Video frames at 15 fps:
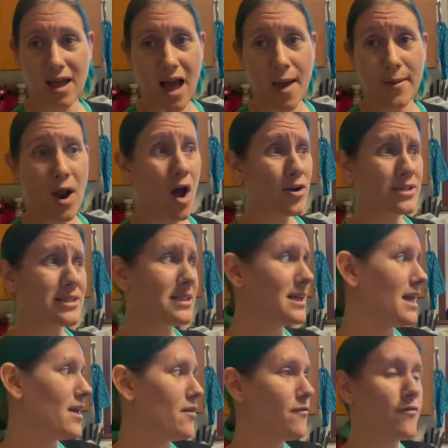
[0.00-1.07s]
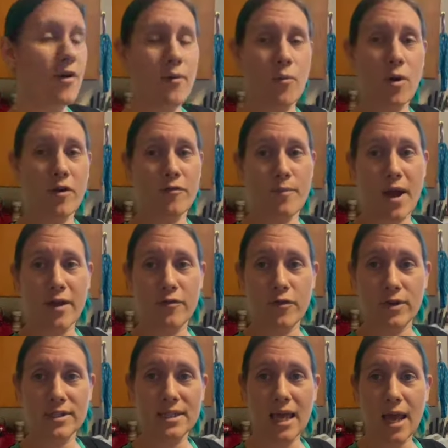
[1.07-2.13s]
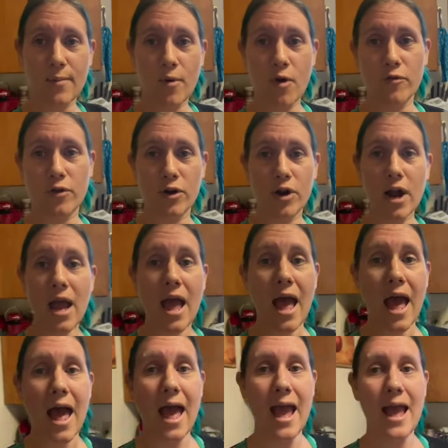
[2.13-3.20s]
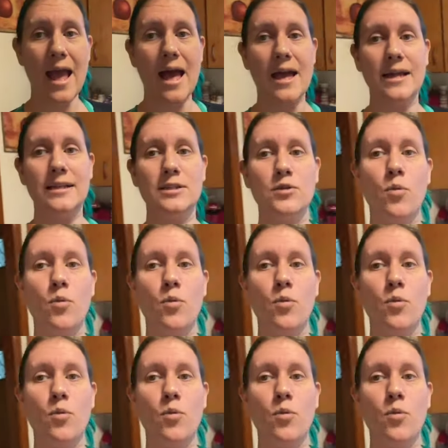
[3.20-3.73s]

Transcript: I mean, honestly, if one of my friends came over and